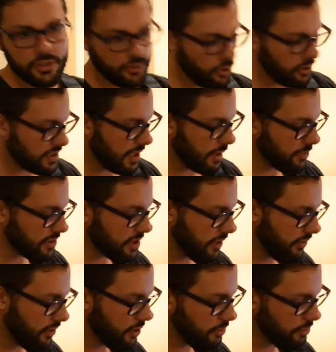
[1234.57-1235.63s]
few examples give
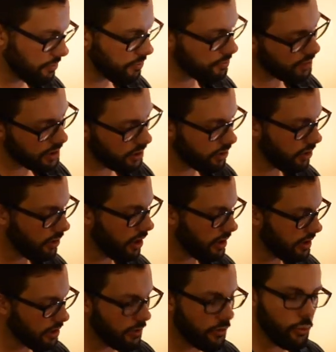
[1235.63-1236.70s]
you a pretty good
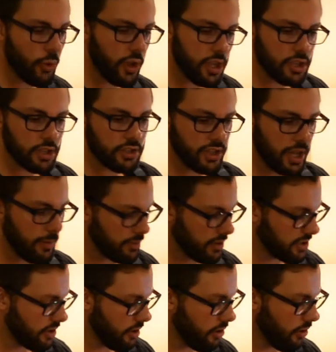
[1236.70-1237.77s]
idea of where you can shape the
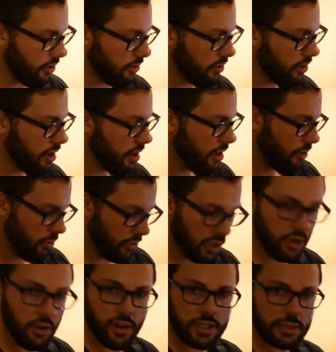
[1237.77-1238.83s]
tone with a
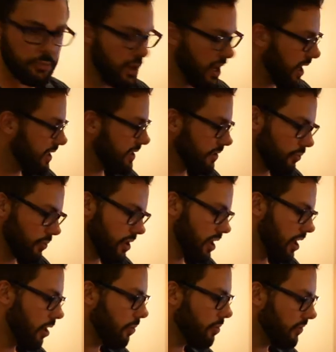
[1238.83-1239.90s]
nice bass and with the
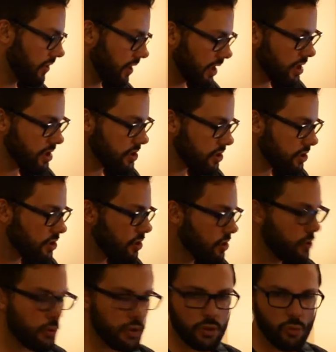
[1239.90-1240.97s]
help of the
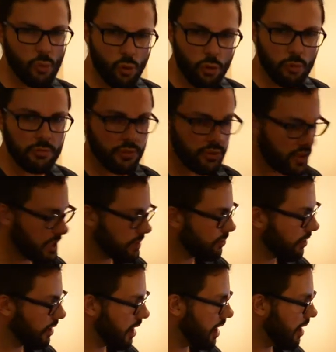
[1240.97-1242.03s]
EQ and the warmth of this
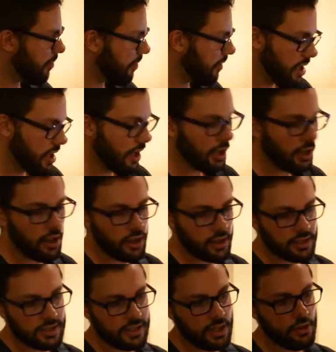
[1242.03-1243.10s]
preamp. And like I
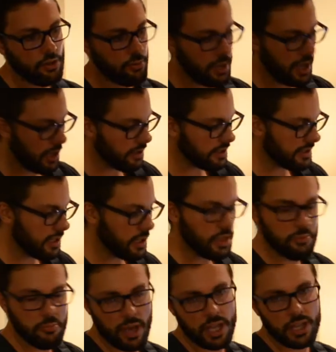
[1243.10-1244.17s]
said, you'll be able to see in
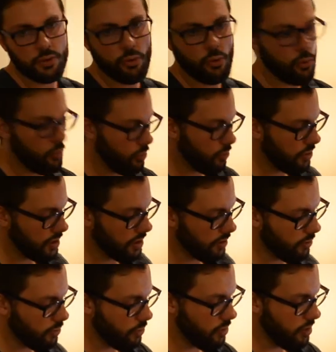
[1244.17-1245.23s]
the manual, you
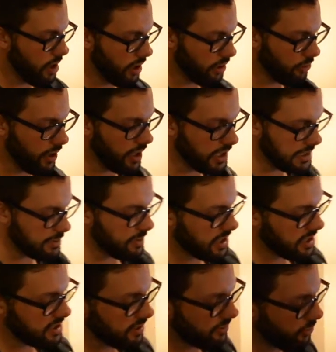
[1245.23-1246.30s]
know, a great
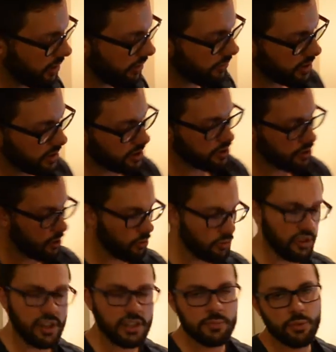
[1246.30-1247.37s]
explanation of what every control
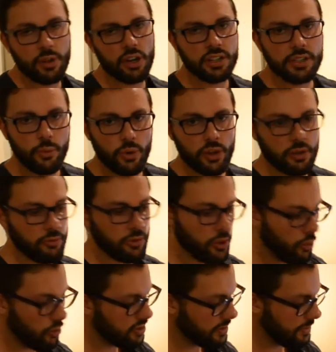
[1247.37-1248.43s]
does, but I just wanted to
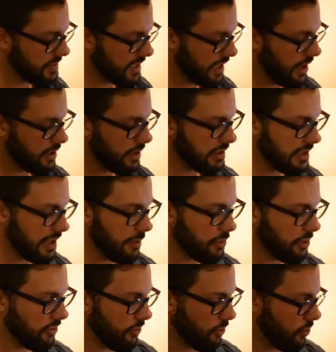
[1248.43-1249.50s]
record some sound
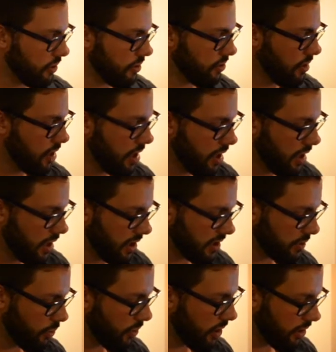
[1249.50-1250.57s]
examples for you
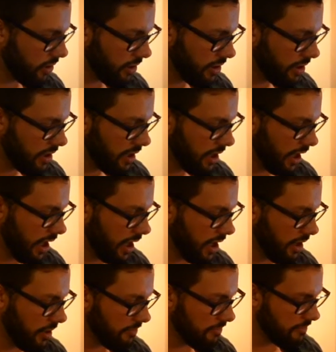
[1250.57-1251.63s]
as well.
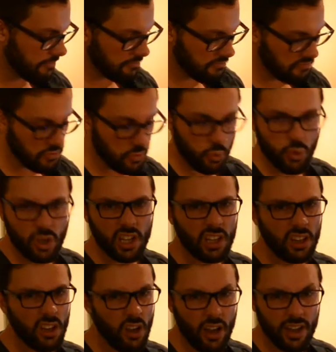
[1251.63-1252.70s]
Really
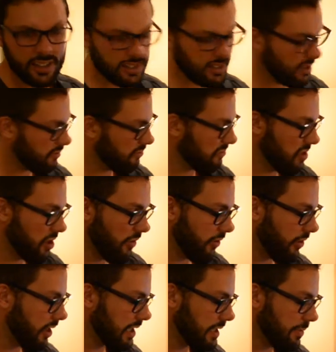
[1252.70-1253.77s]
light, not
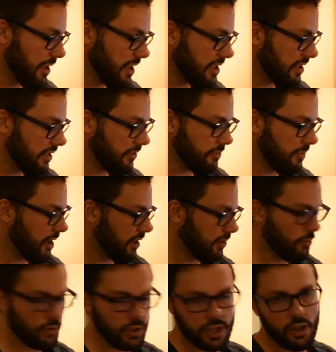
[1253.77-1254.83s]
very expensive, but
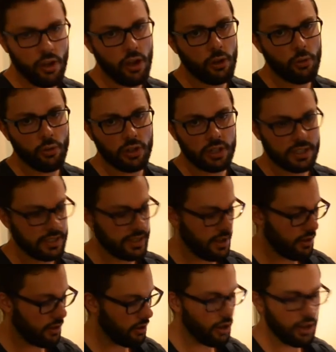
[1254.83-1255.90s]
really high quality
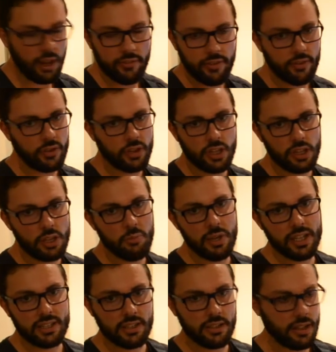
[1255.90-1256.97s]
sound. I love everything that
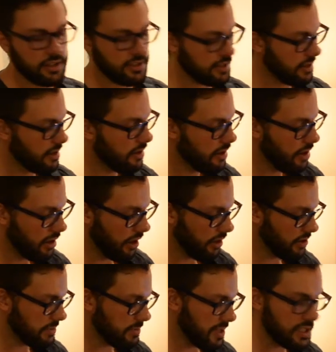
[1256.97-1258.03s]
Mesa does. I
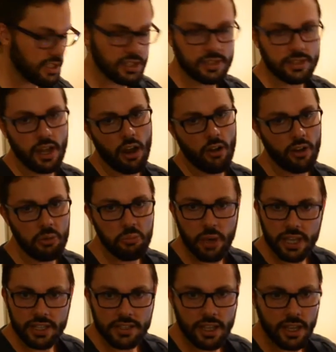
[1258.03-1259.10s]
use Mesa guitar and
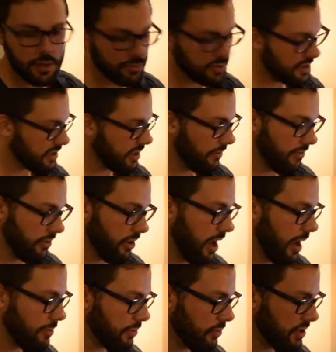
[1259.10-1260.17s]
bass amps. I'm very
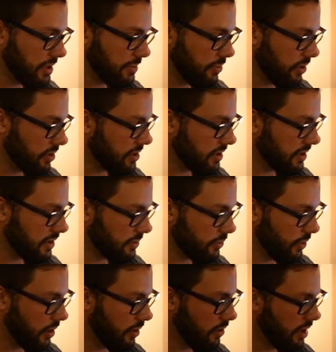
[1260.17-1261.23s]
happy with this purchase as
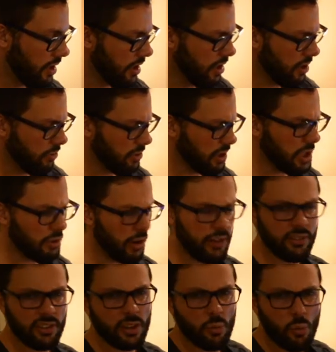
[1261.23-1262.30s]
well. Really great
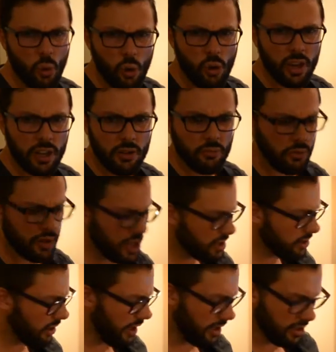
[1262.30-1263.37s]
for a little walk-in rig
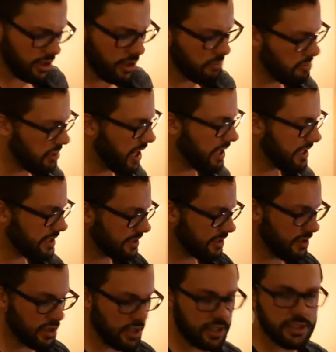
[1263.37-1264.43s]
like bass,
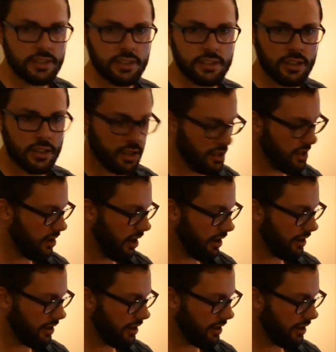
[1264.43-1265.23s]
this. I